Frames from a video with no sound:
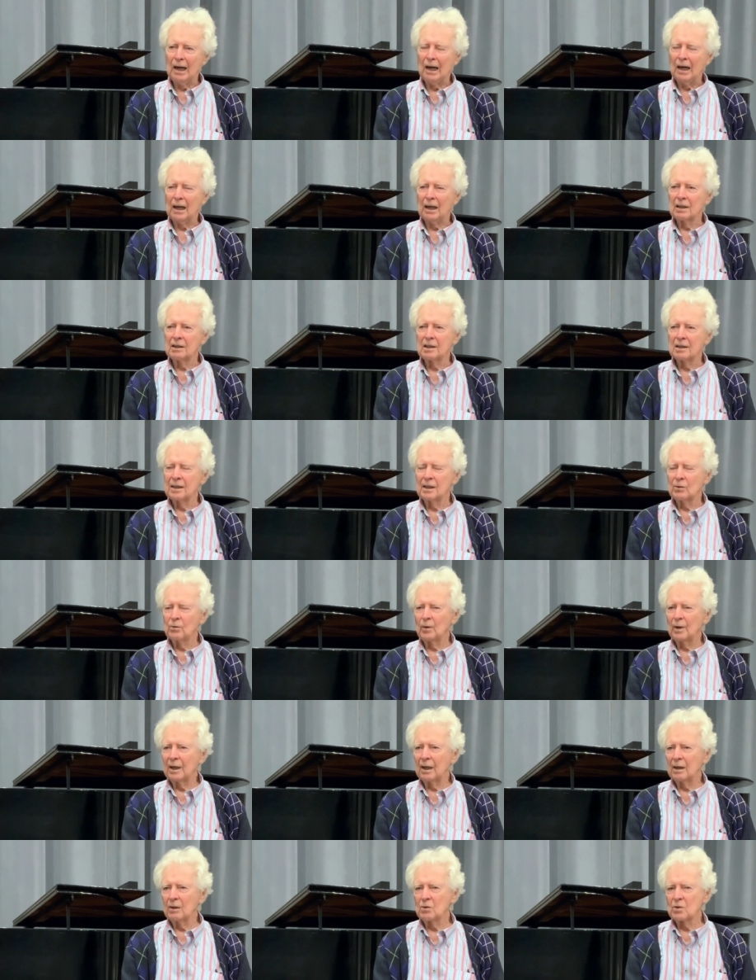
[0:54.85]
I think when
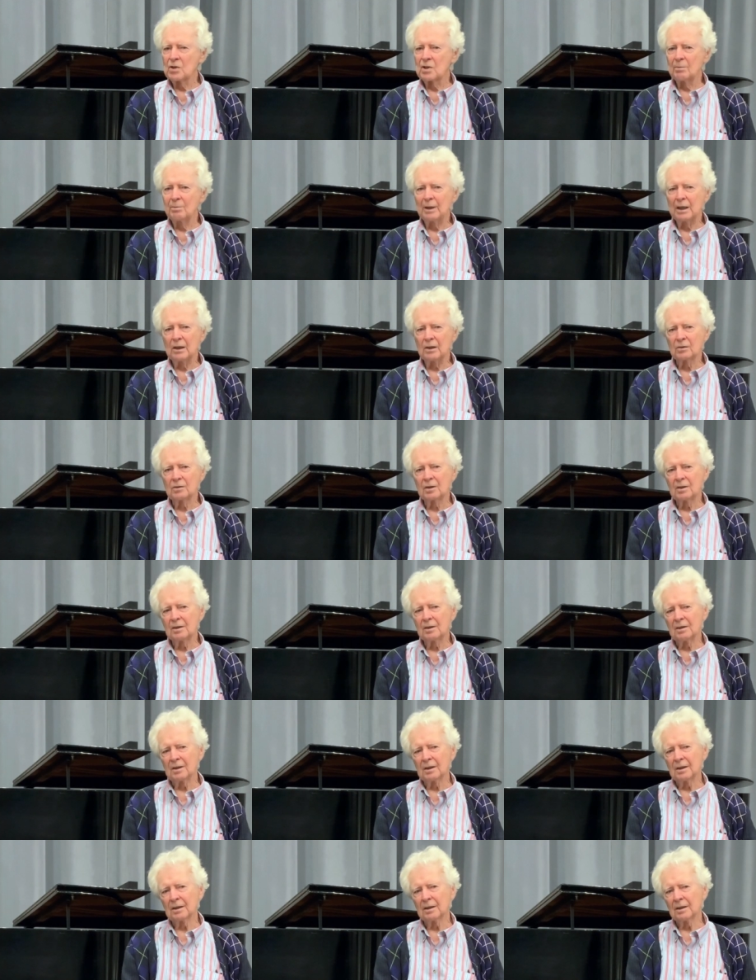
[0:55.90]
I was about
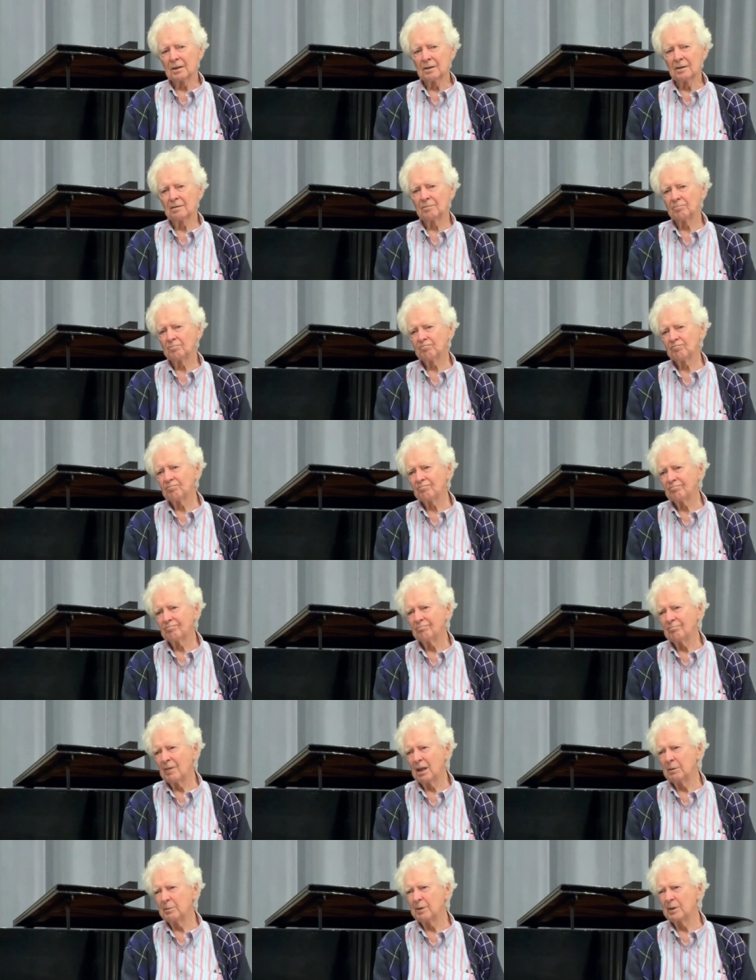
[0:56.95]

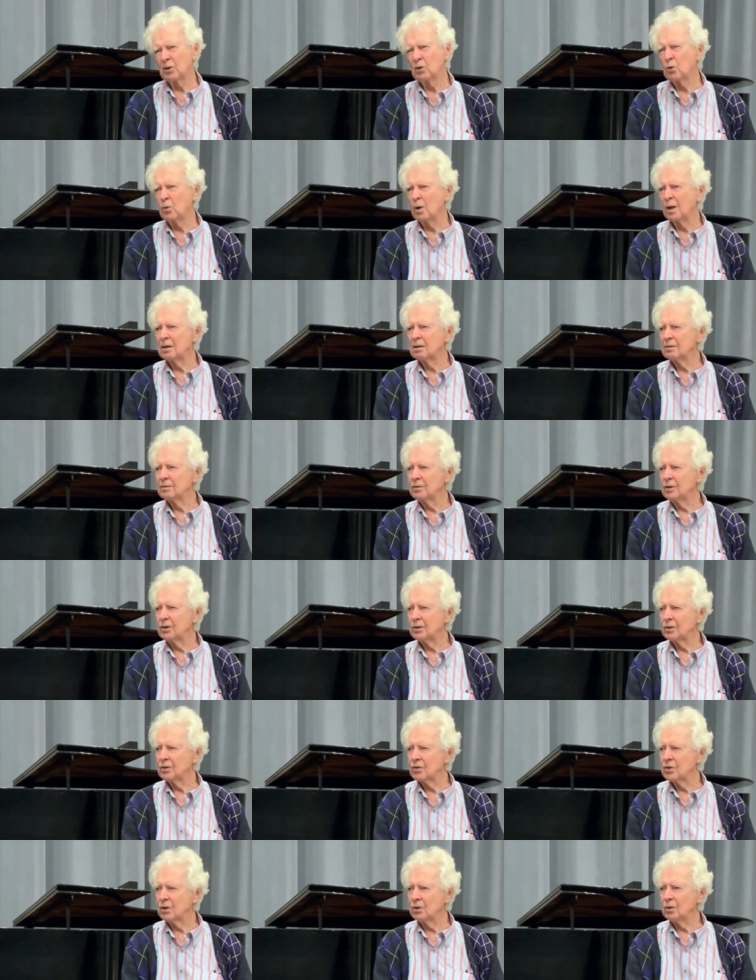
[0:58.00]
maybe 12
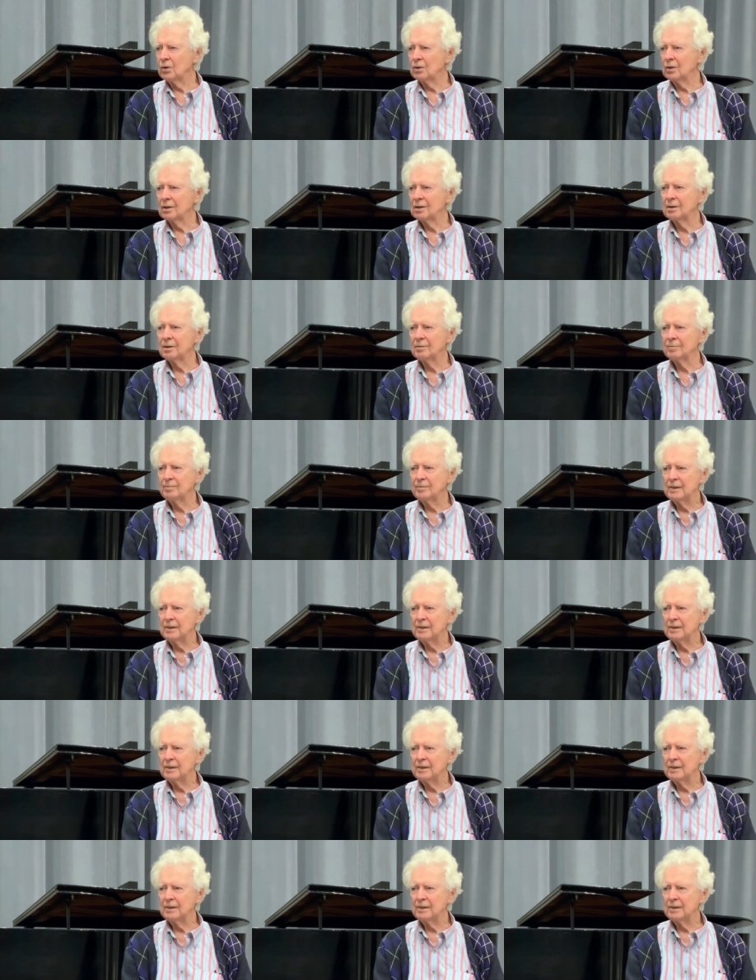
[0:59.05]
years old,